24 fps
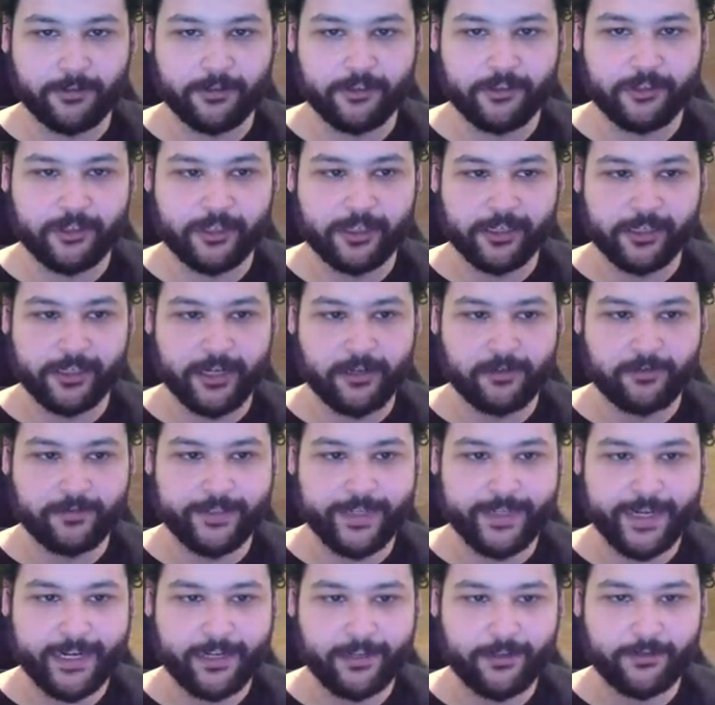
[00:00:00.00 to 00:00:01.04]
just going to go
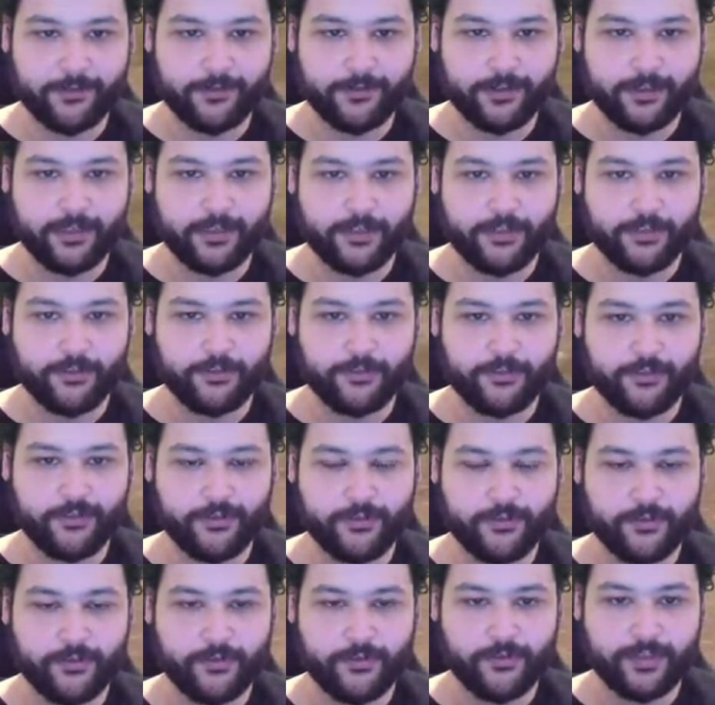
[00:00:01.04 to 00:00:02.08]
down
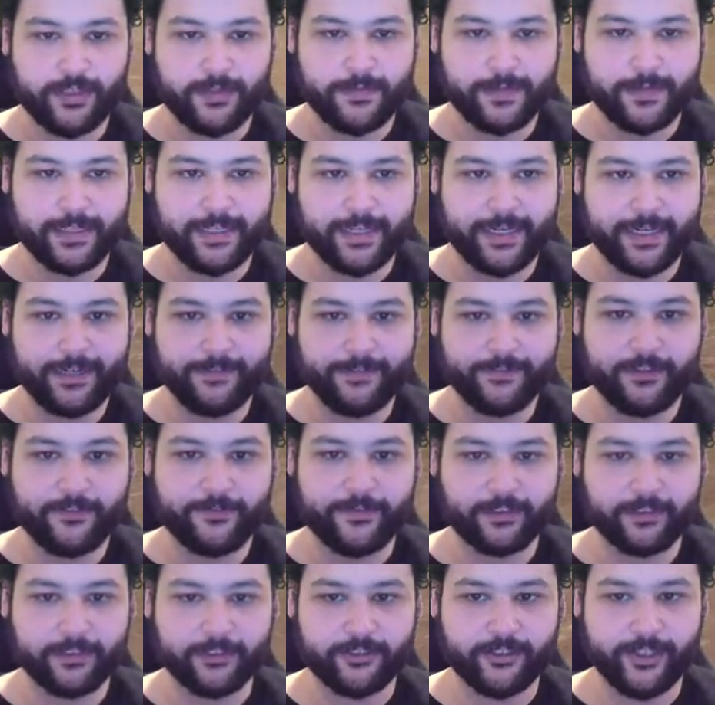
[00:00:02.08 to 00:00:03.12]
to the beginning of the
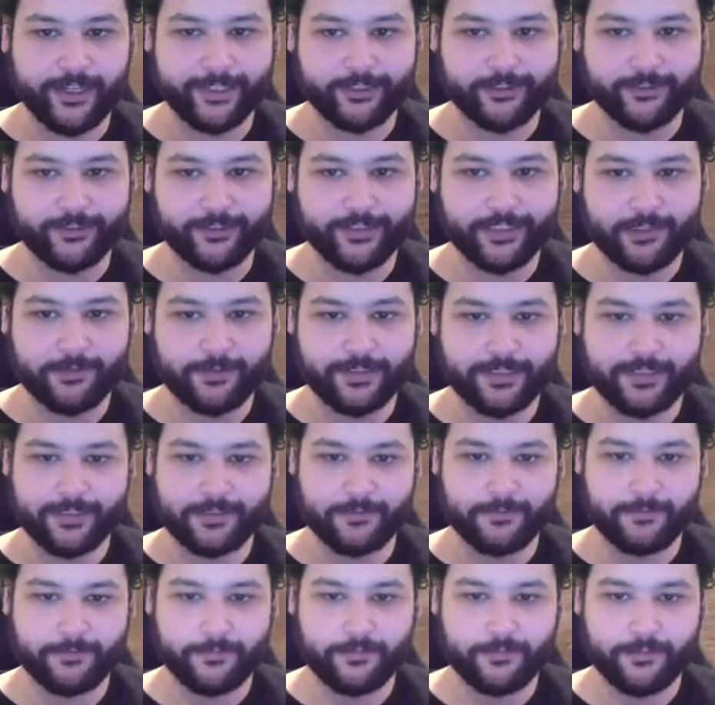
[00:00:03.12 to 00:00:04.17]
village, actually. This one's
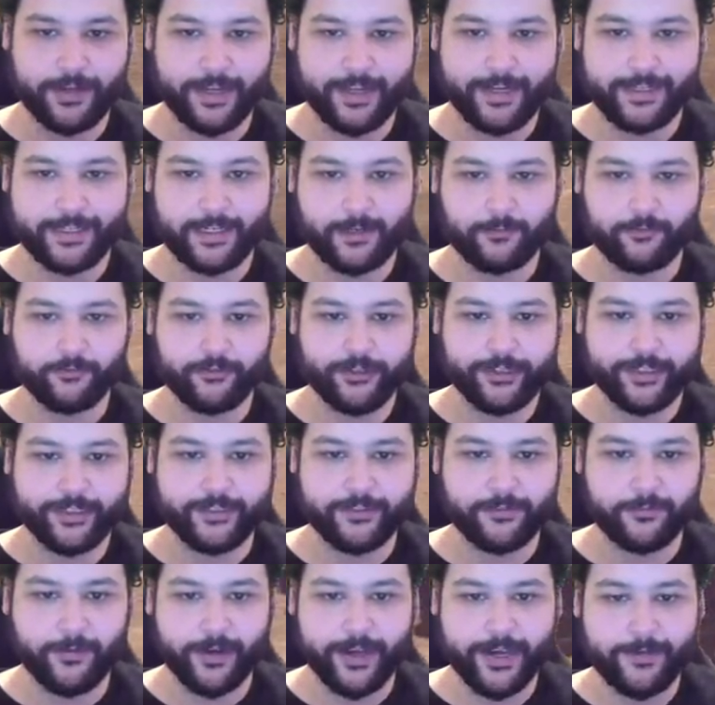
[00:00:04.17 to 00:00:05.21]
hidden in a really
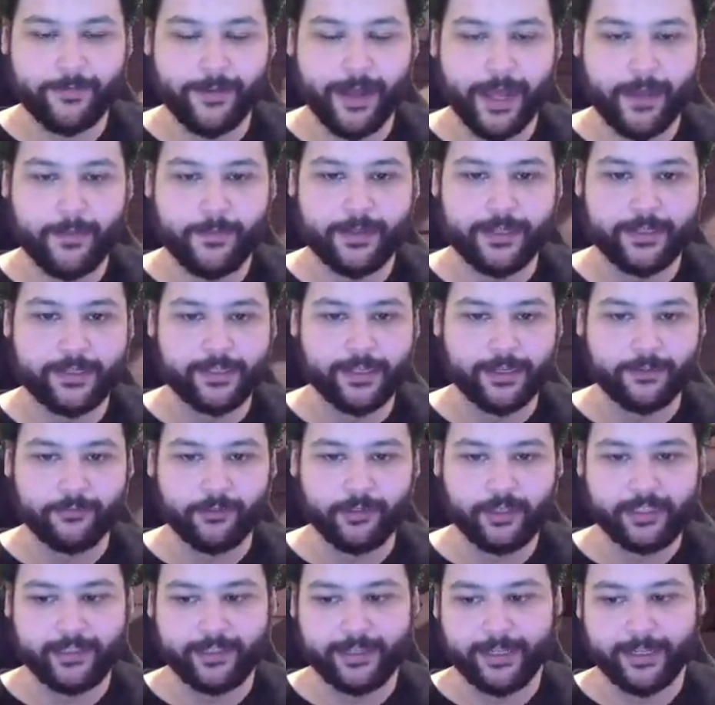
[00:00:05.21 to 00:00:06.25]
good way, in my opinion. I
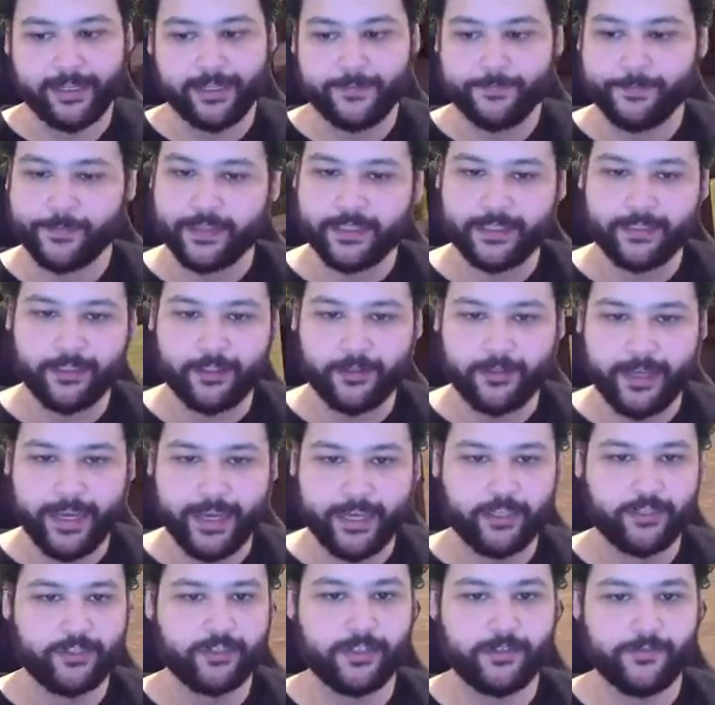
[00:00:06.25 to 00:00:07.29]
really like the
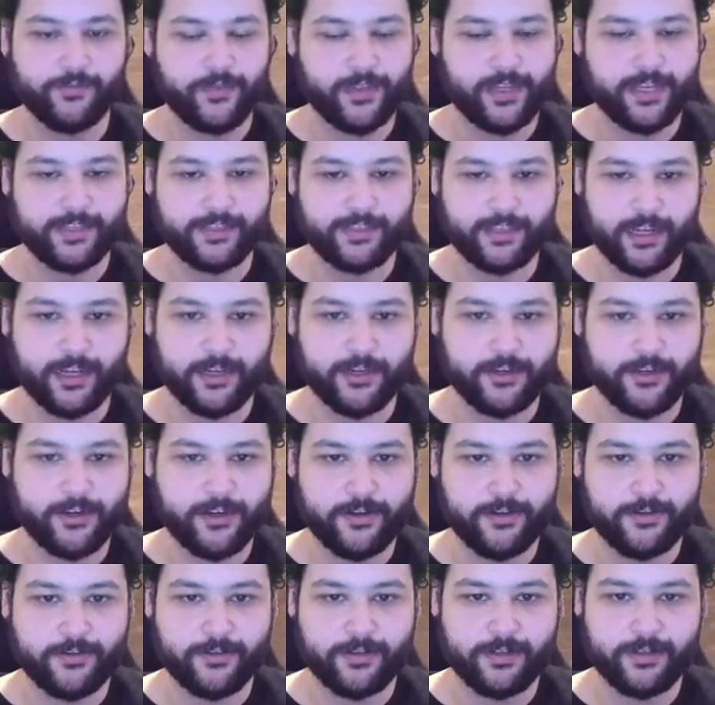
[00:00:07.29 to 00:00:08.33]
location of this
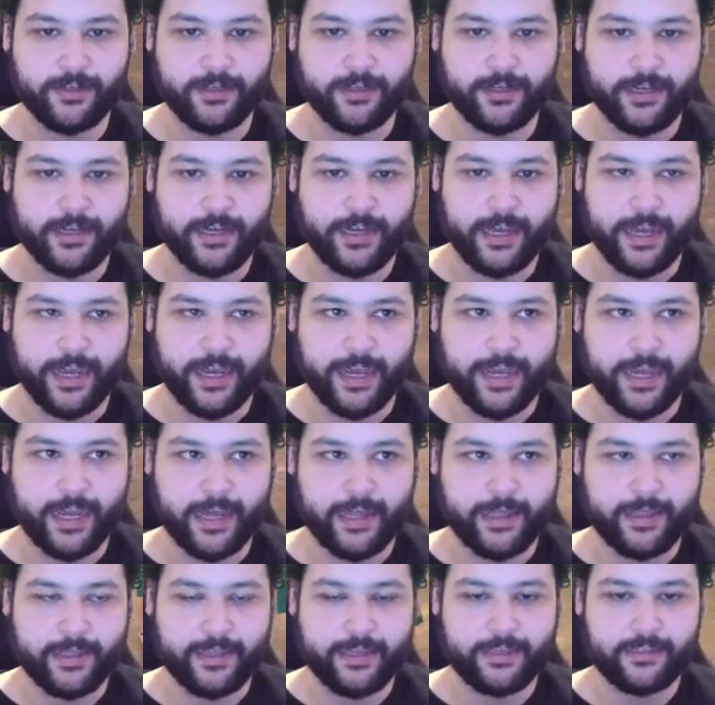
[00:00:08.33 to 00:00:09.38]
unknown.
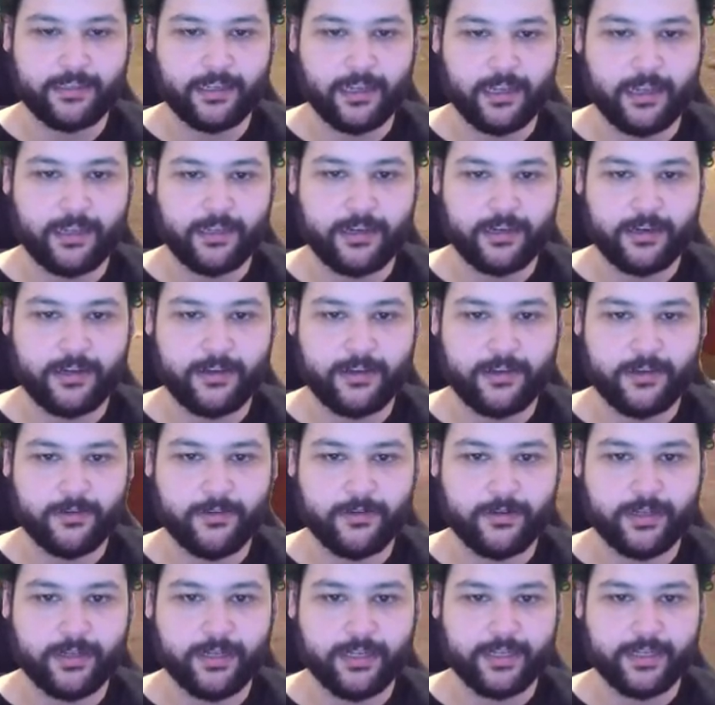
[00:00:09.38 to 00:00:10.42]
And this
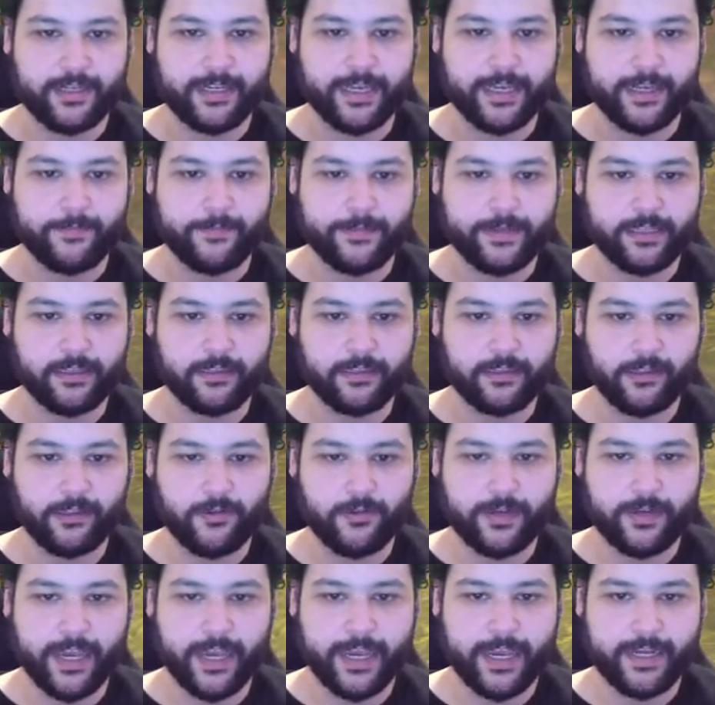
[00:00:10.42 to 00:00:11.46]
unknown can be
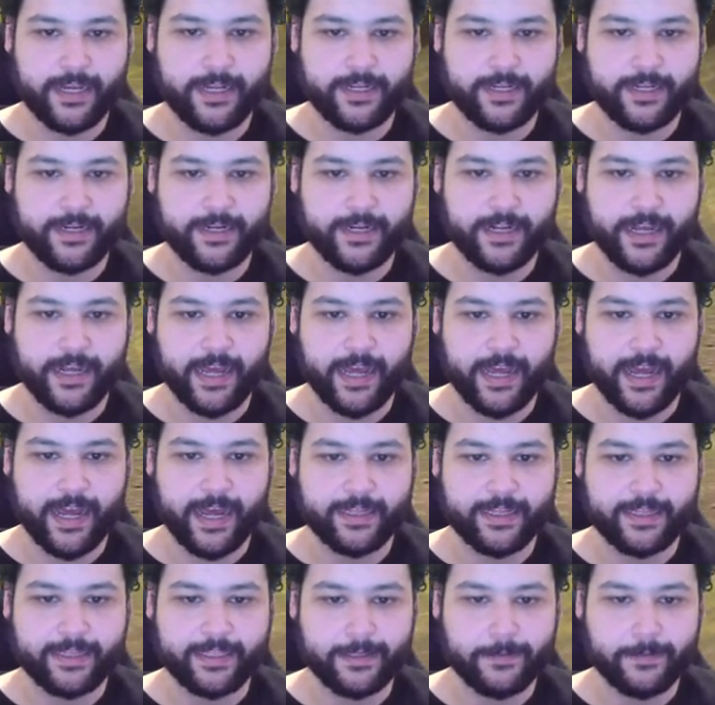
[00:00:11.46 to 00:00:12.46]
located at the